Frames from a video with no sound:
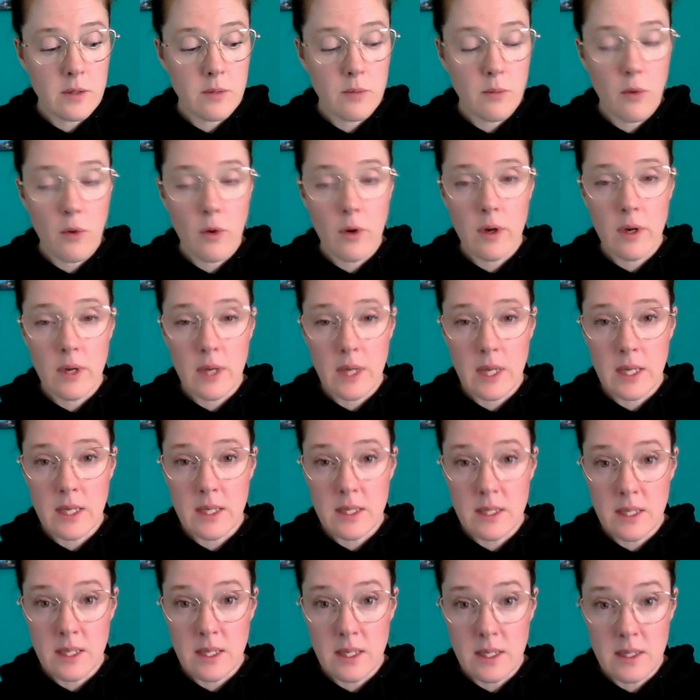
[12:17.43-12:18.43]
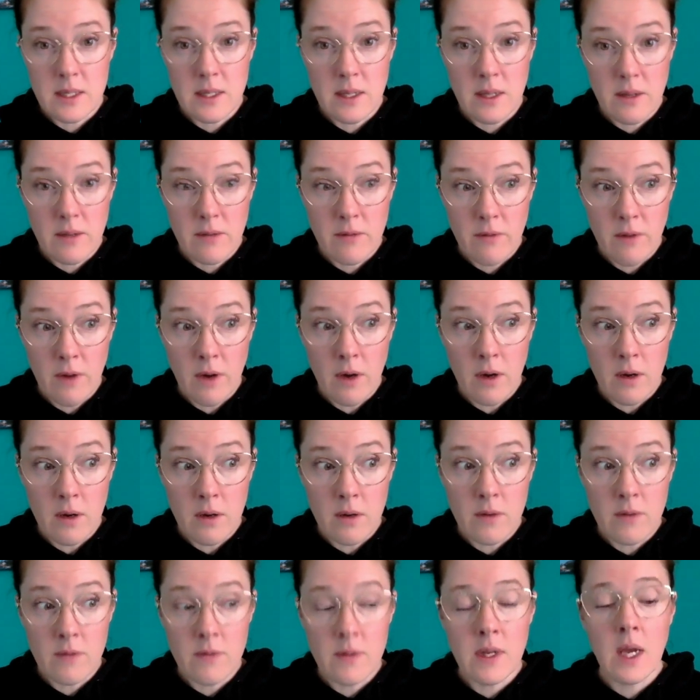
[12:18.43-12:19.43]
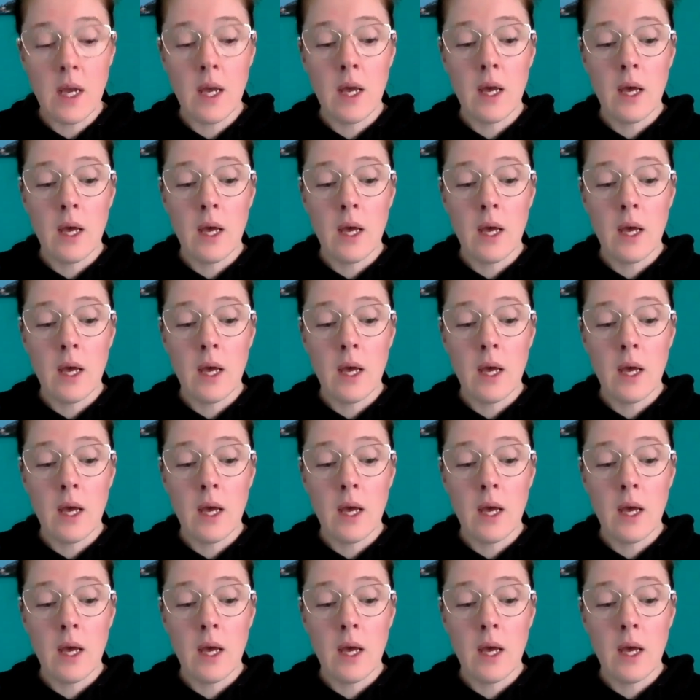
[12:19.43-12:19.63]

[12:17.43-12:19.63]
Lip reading: more ETs involved